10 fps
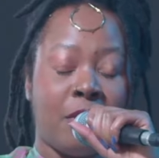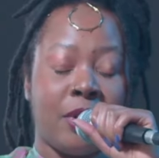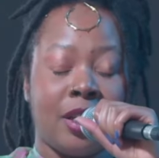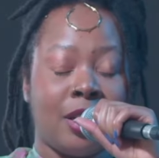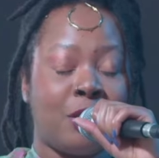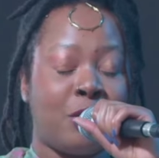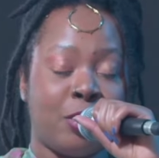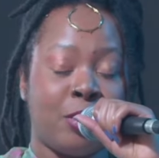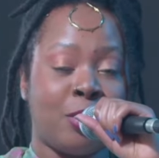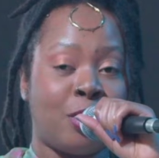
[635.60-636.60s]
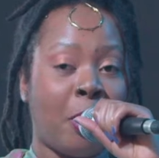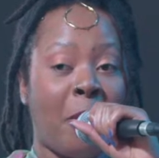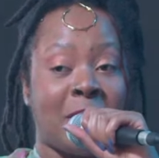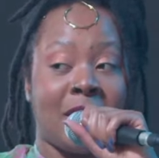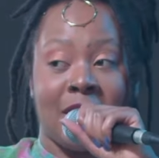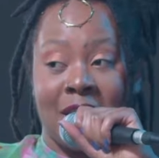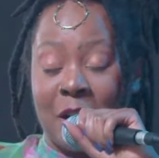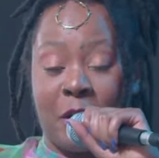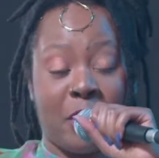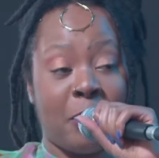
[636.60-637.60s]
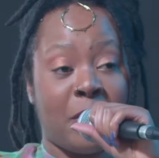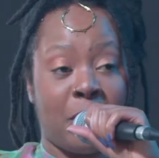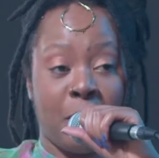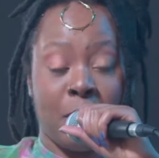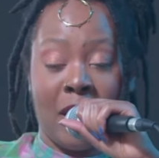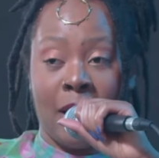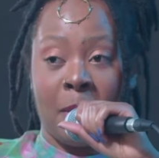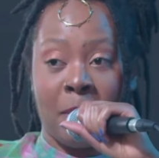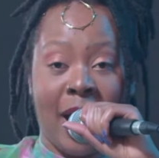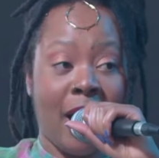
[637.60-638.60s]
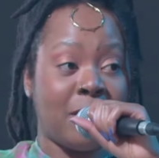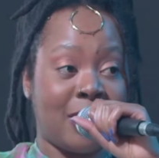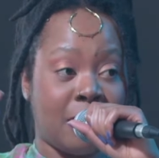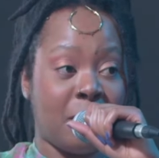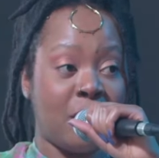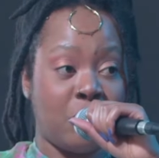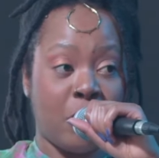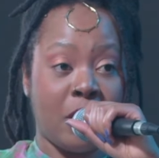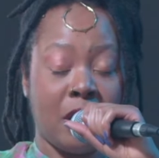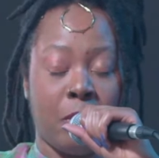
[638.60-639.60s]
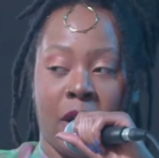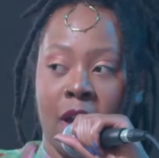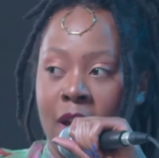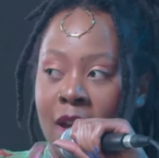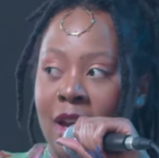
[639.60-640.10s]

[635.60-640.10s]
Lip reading: really do totally agree with you. I have a similar journey where